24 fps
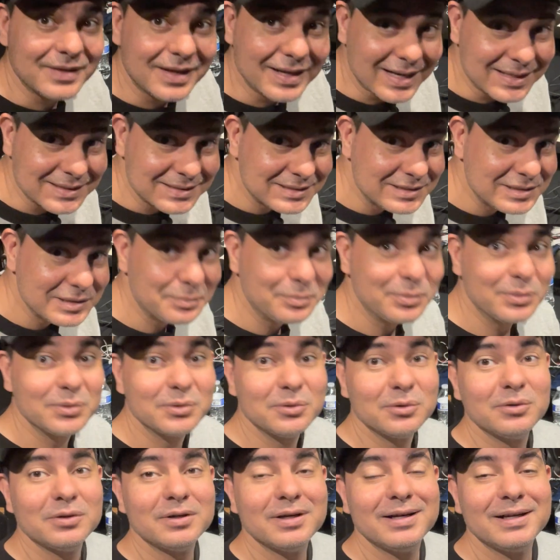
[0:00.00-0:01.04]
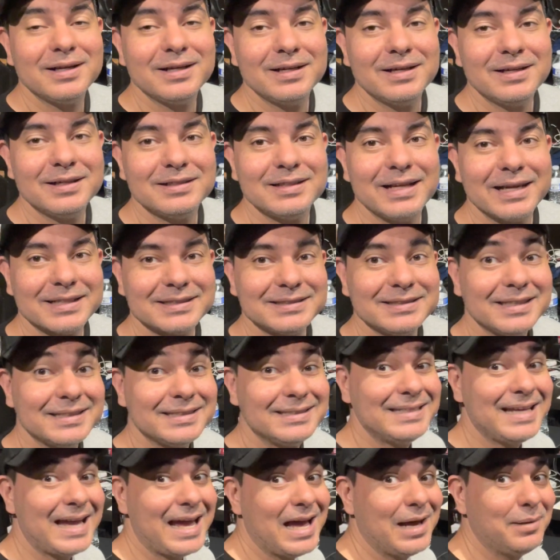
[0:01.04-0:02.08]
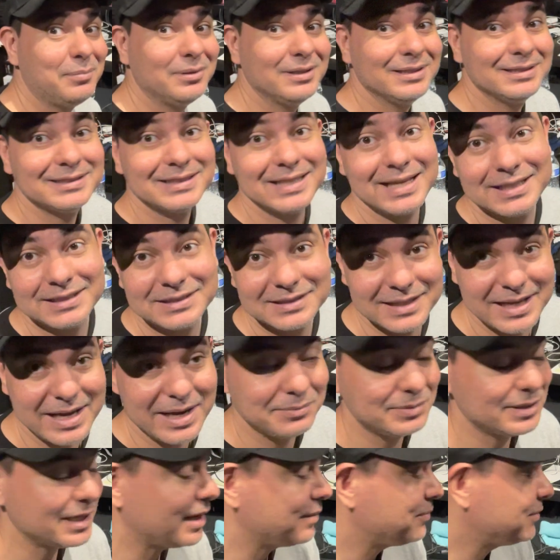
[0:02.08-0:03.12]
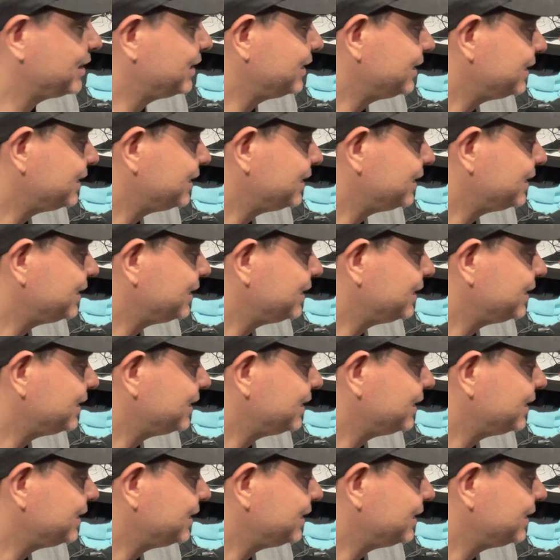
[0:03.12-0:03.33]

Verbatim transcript: a simple, uh, like I said, tablet slash laptop that